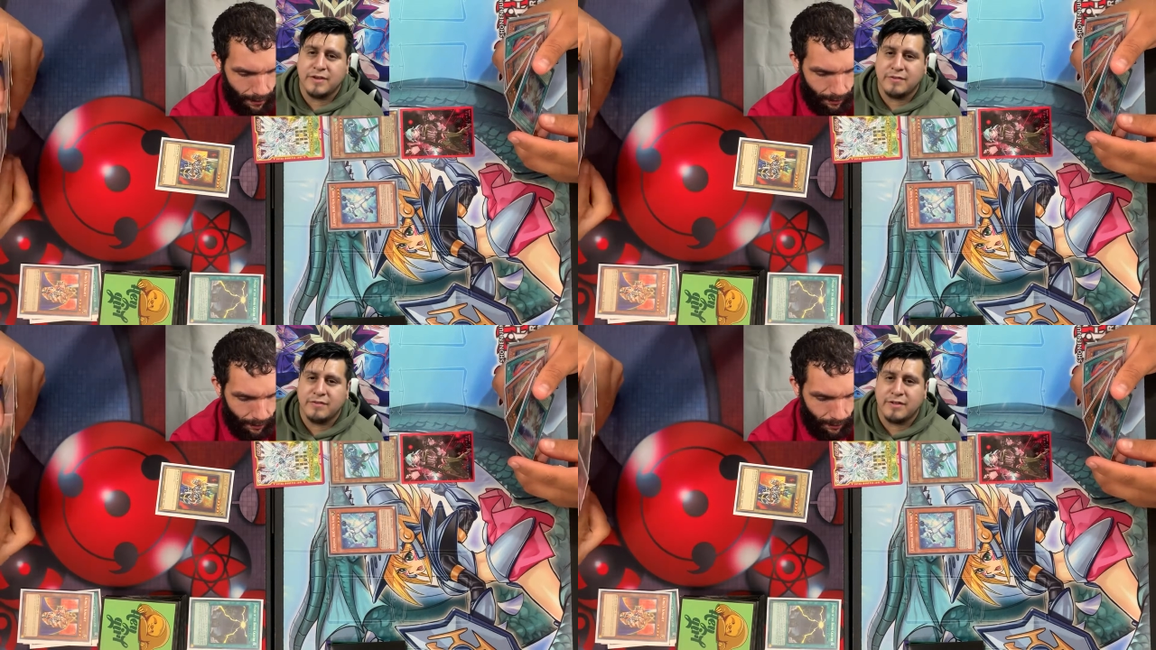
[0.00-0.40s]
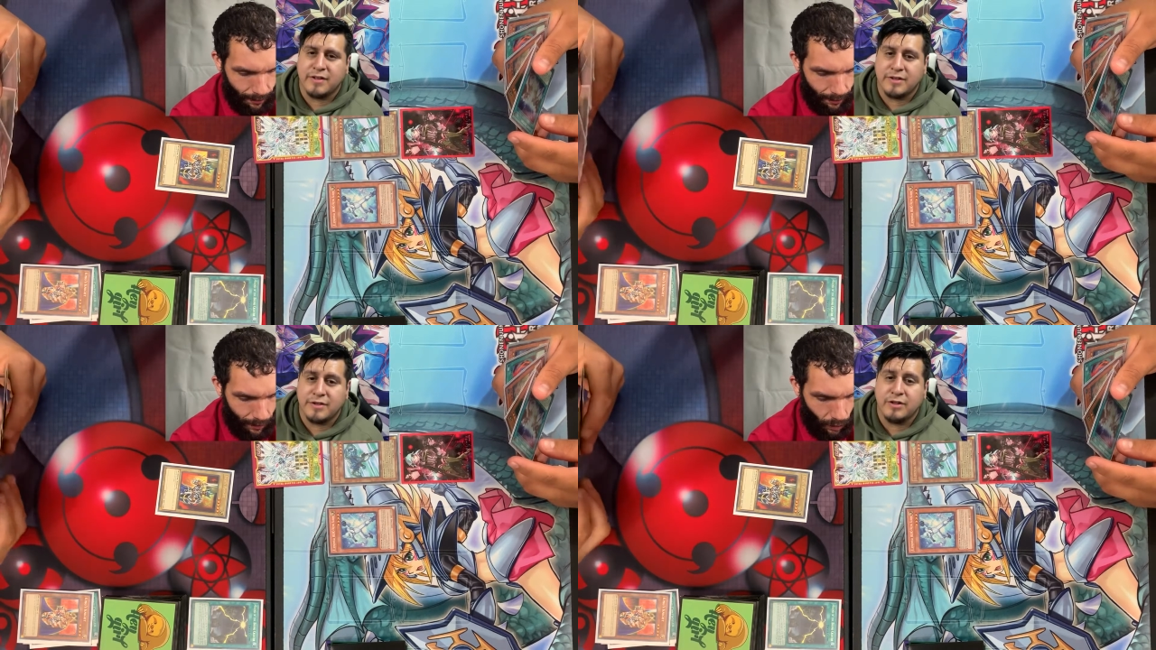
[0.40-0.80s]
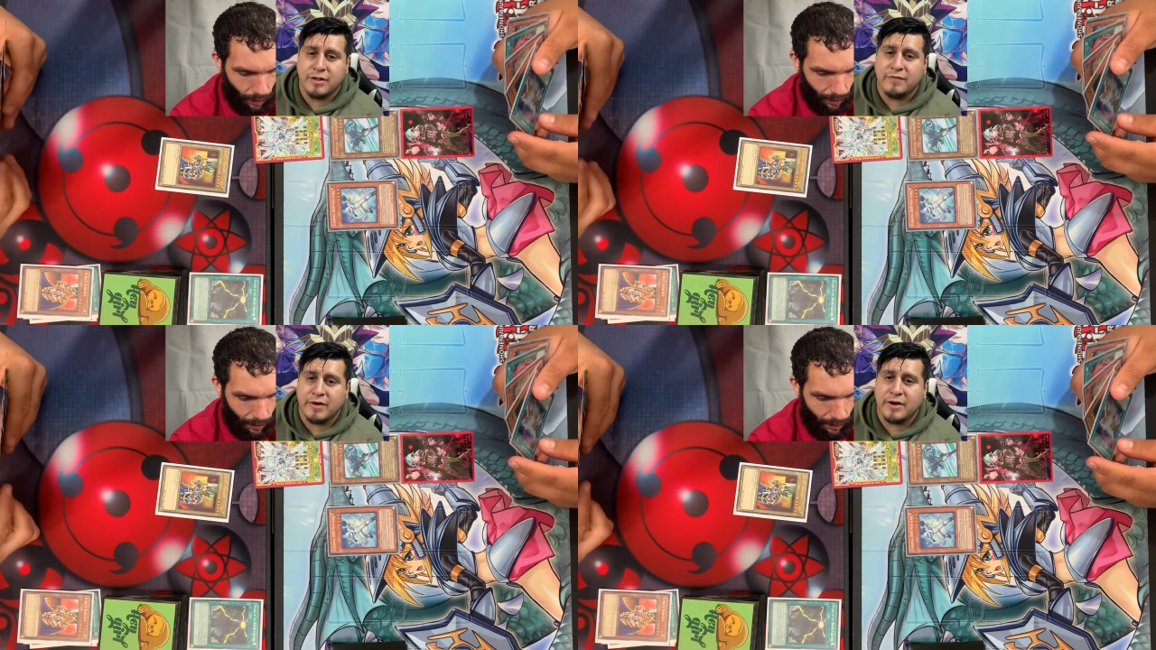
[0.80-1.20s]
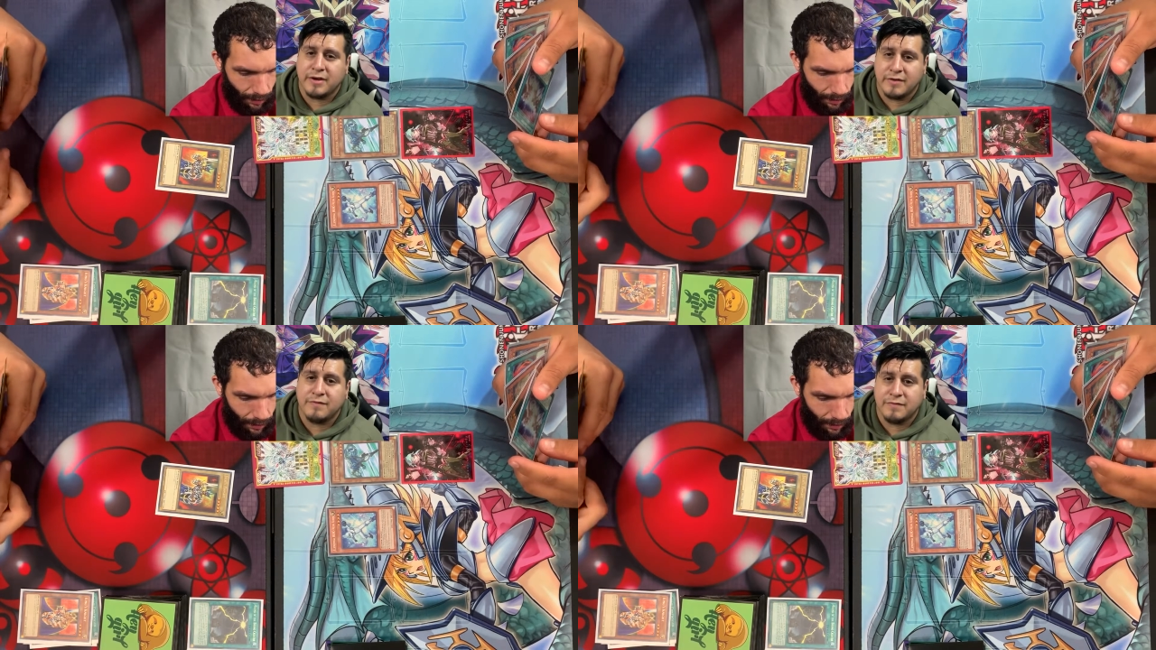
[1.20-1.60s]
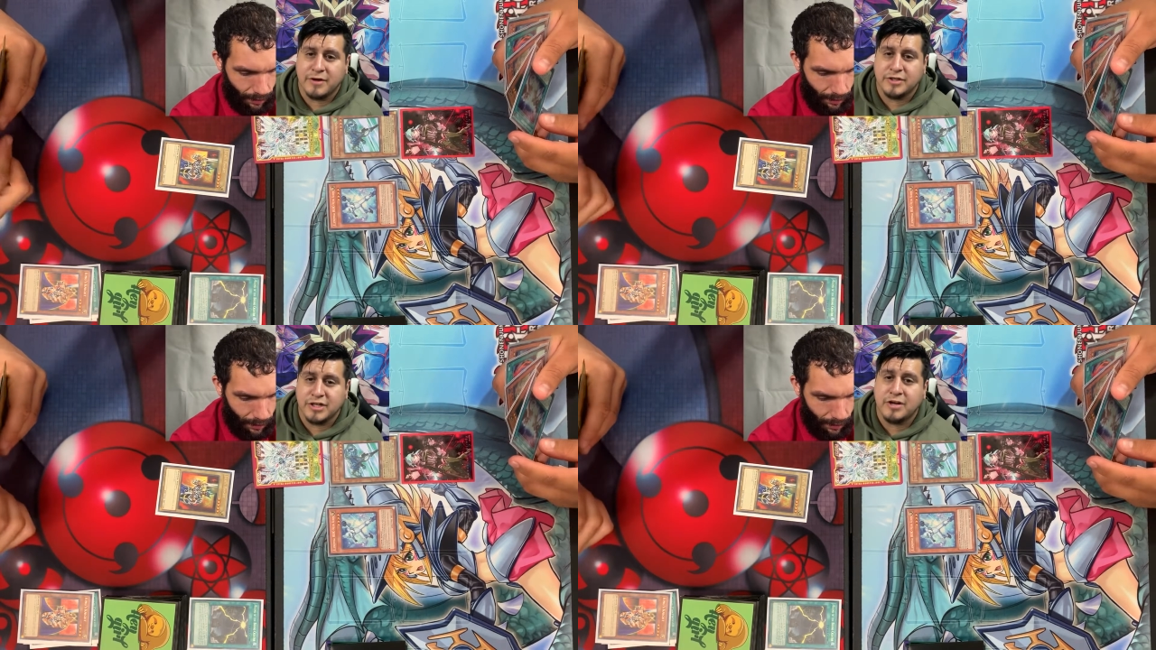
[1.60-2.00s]
Speaker 1: just uh, you look very,
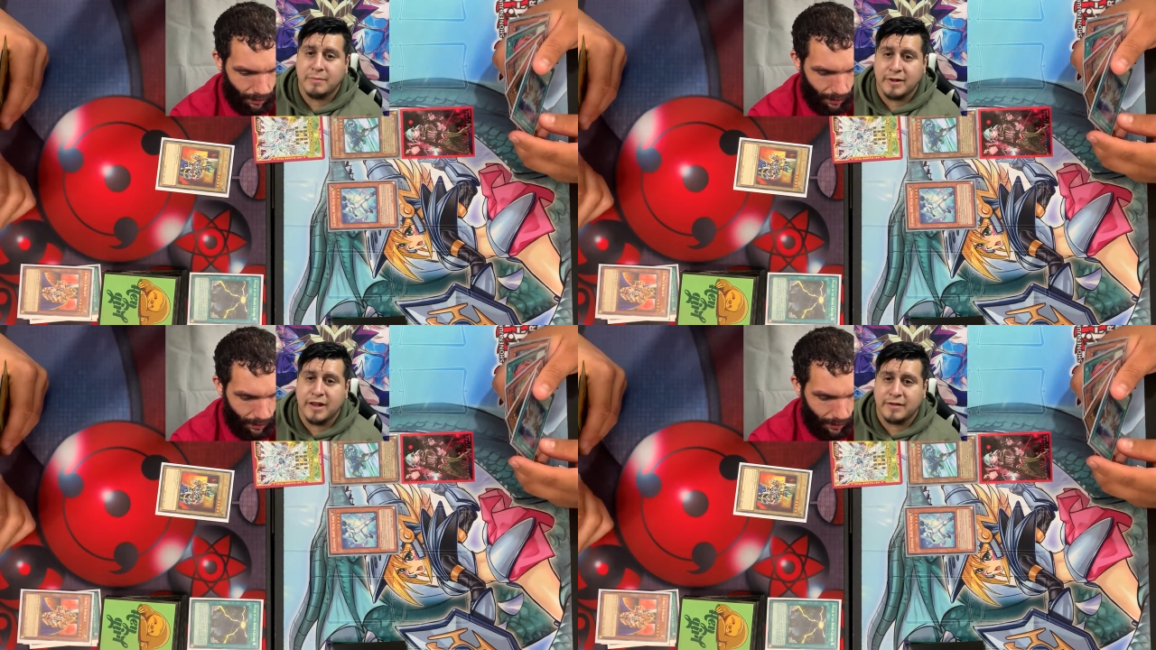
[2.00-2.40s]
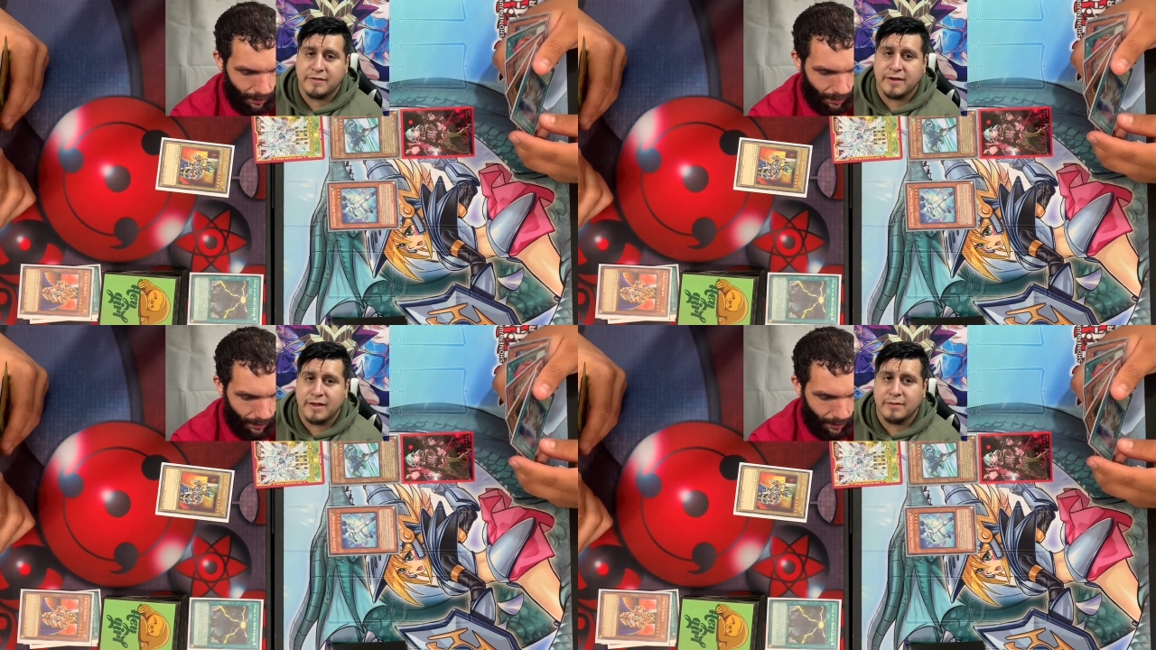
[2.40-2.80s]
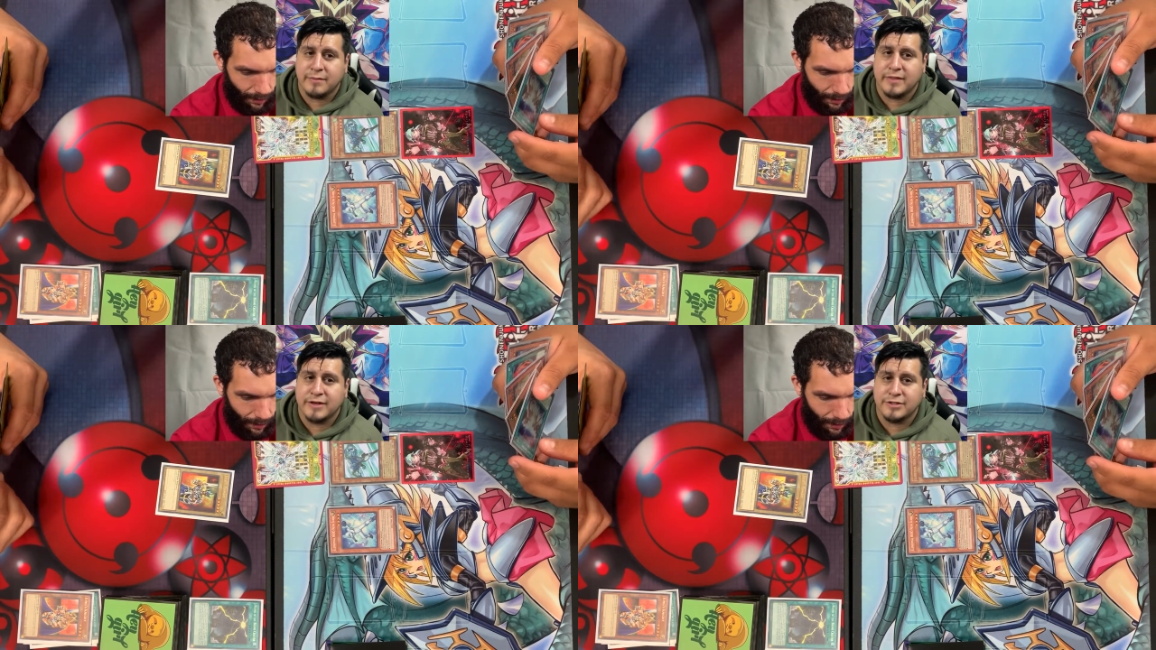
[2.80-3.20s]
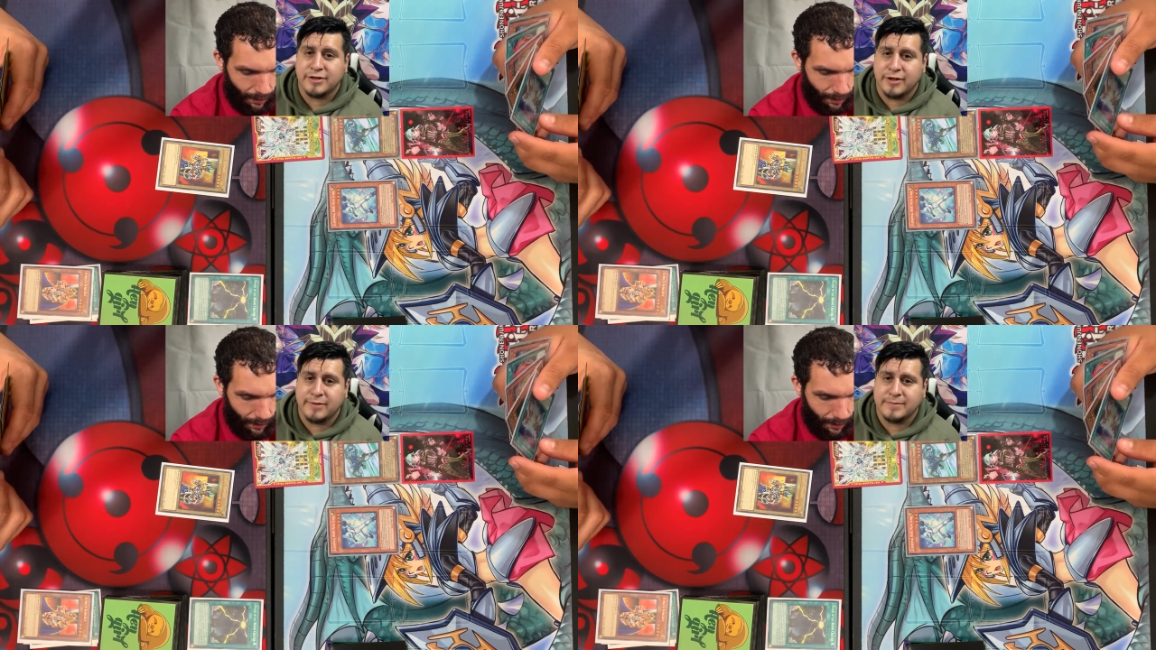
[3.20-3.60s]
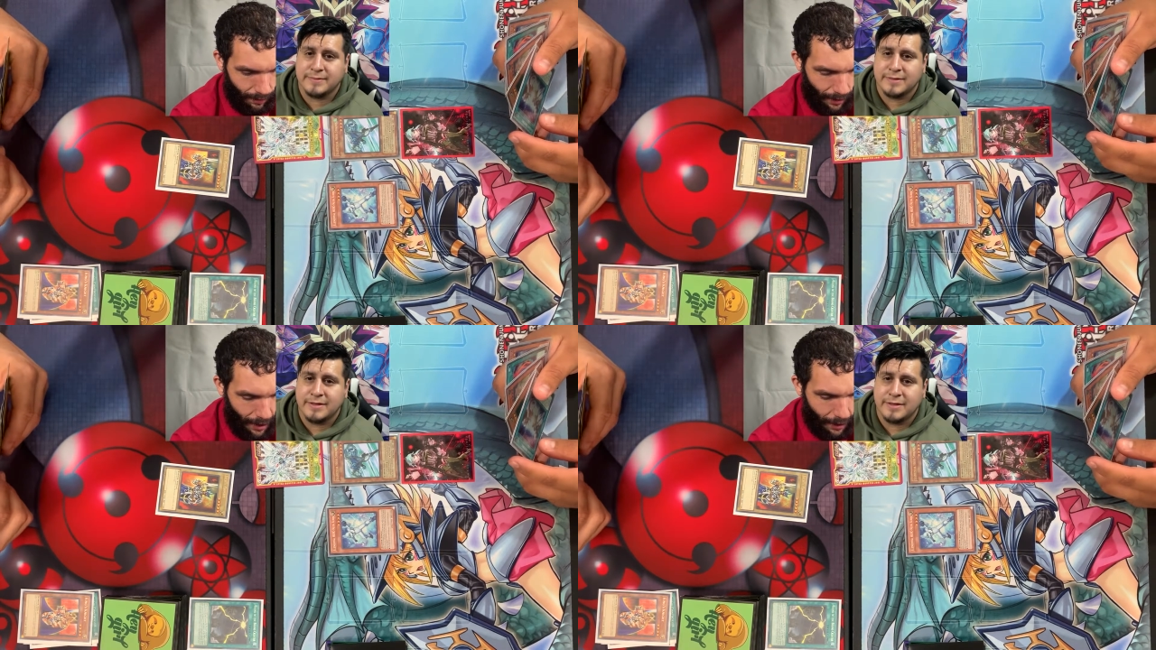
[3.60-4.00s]
very gentlemanlike today with that shirt on.
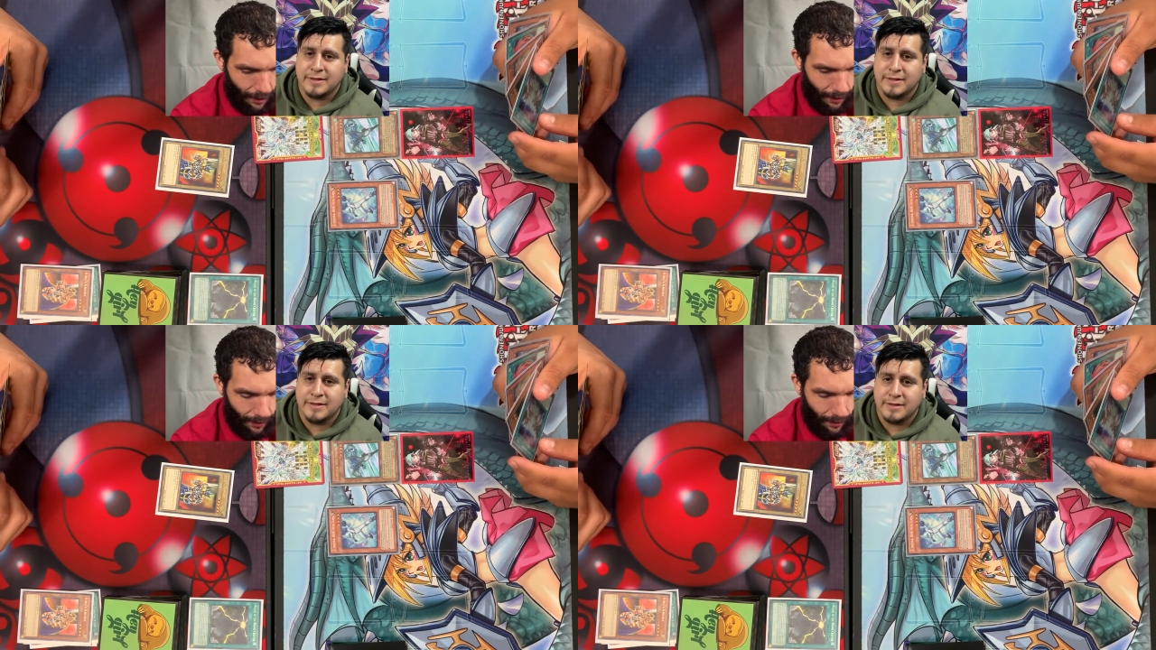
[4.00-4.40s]
Thank you.